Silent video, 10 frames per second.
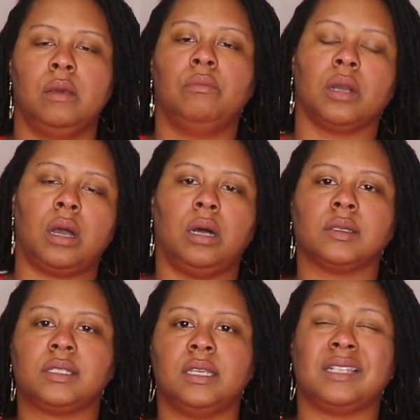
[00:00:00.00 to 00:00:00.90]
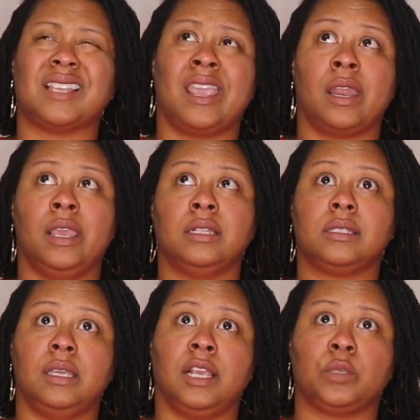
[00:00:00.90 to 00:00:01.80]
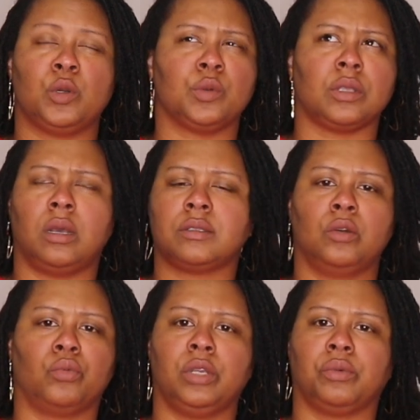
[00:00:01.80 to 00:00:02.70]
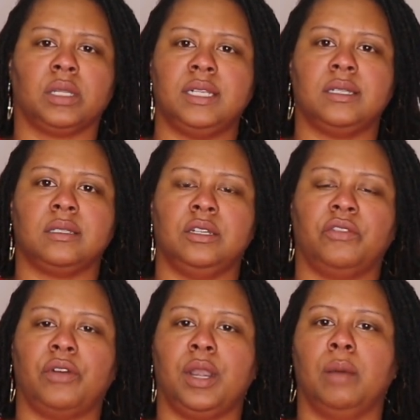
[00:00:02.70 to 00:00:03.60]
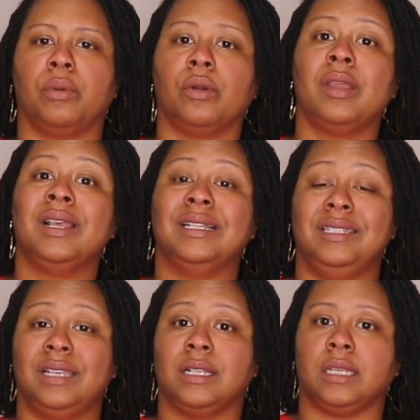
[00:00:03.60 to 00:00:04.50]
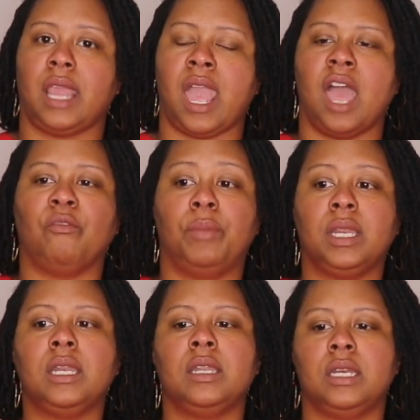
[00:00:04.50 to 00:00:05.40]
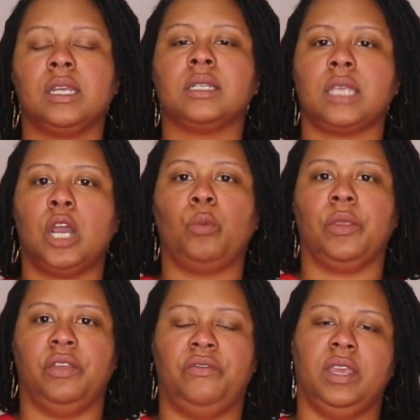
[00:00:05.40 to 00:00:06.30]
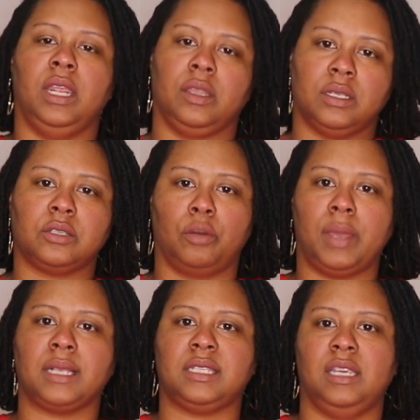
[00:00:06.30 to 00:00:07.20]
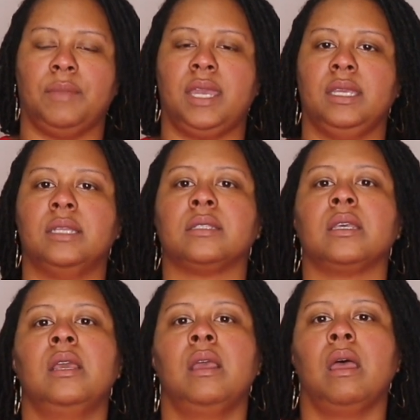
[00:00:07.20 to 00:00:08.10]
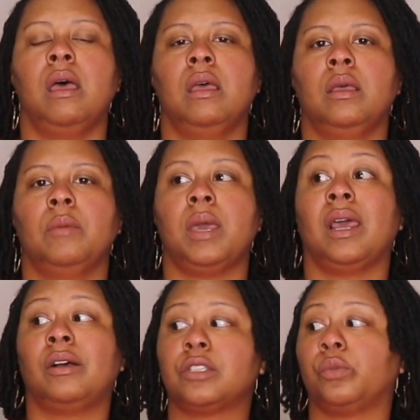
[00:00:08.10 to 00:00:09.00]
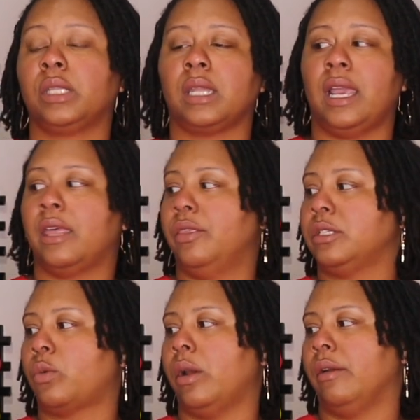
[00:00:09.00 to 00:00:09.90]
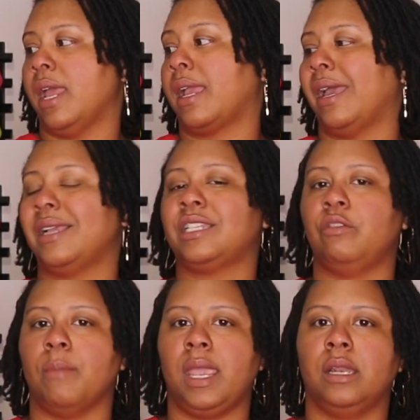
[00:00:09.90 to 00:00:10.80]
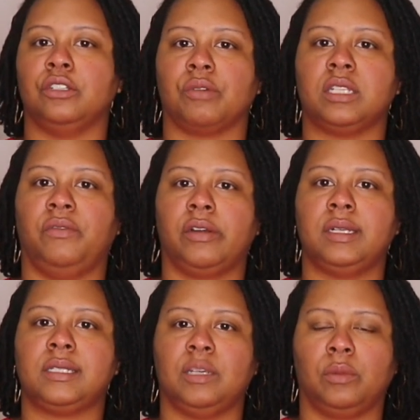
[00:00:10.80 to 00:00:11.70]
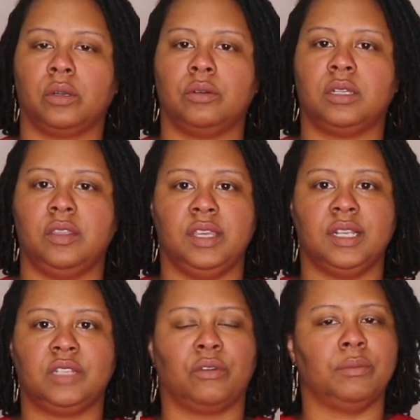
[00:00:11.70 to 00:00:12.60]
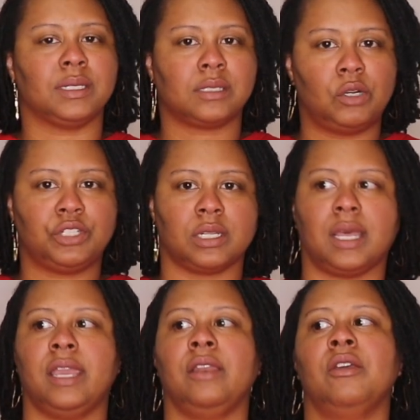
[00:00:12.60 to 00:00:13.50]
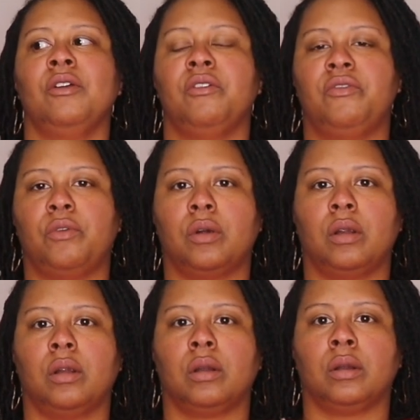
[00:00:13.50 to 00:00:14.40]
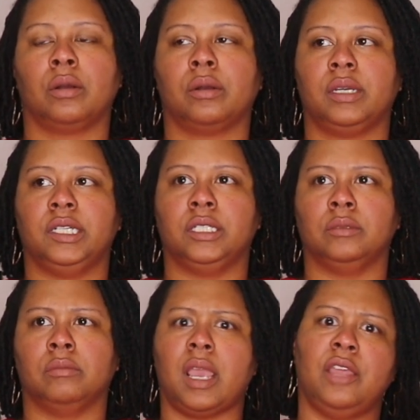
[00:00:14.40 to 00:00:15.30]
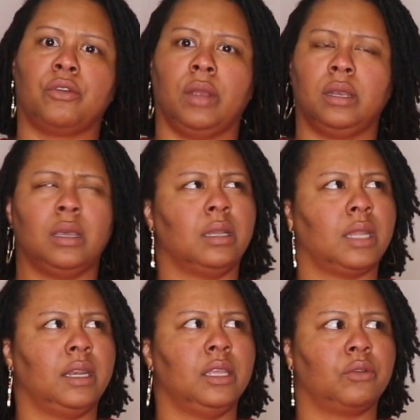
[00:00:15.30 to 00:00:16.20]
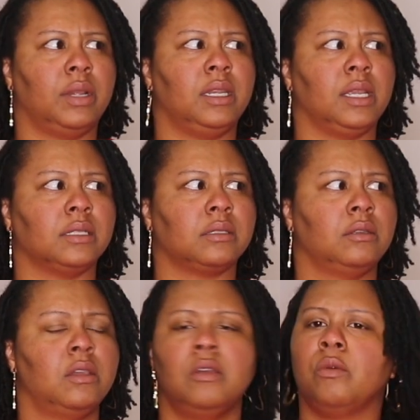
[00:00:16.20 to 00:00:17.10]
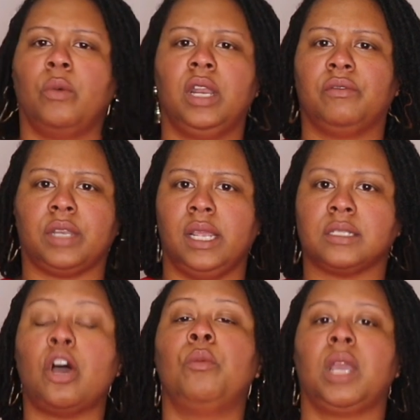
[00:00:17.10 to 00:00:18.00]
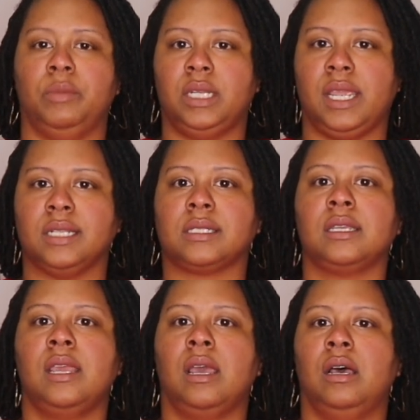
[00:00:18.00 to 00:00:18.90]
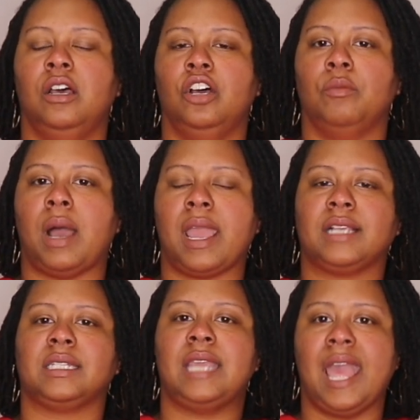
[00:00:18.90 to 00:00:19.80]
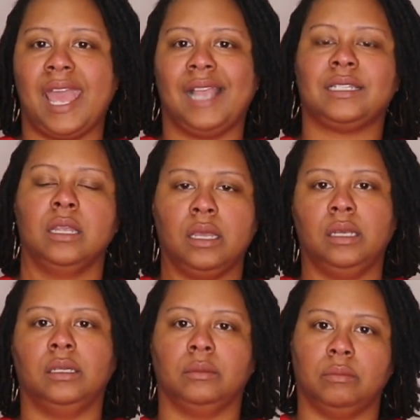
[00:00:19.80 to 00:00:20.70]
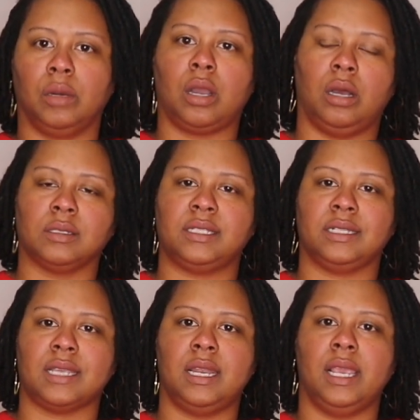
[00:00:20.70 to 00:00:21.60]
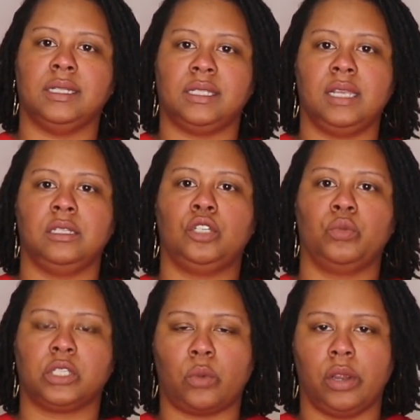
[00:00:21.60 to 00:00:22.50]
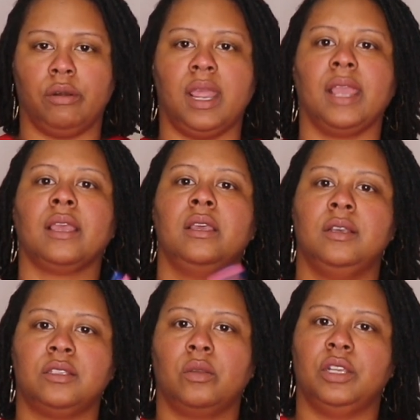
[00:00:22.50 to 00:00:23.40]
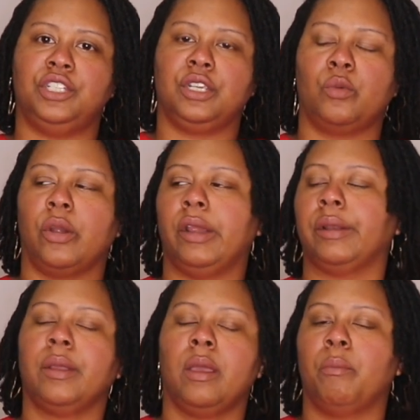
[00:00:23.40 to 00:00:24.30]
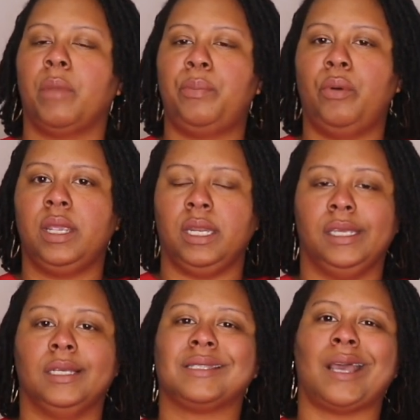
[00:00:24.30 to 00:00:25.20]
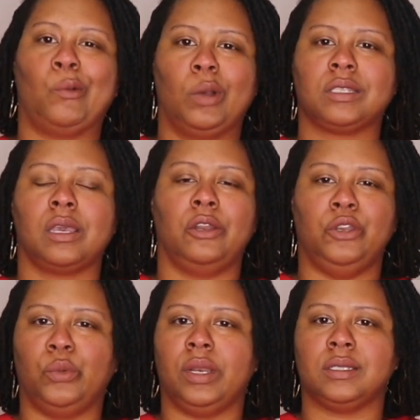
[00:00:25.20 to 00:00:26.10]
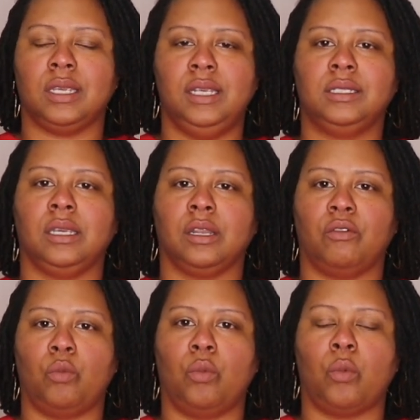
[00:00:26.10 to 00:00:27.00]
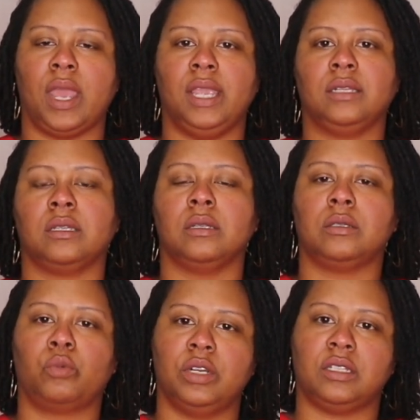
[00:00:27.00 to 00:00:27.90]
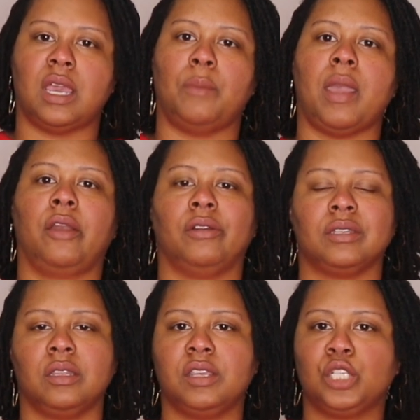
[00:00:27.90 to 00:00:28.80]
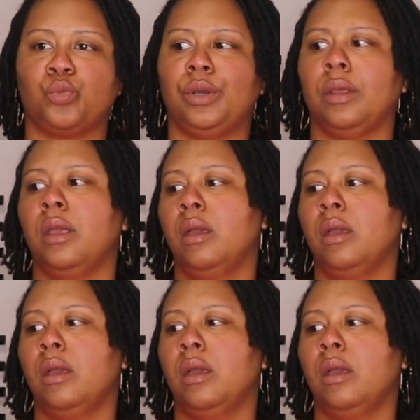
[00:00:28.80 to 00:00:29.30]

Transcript: McCalls 6886, which was also re-released as a different number, doesn't have. But it does help with the fitting, the center back seam, that is. And I also really like the square neck. I actually made a dress very similar to this for Miss Socialite for her 8th grade, not 8th grade dance, whatever dance, homecoming dance. I actually hacked McCall 6886 into a square neck so that she could wear it. My point is, I wasn't going to do it. It's an easy enough way to switch that pattern into this one,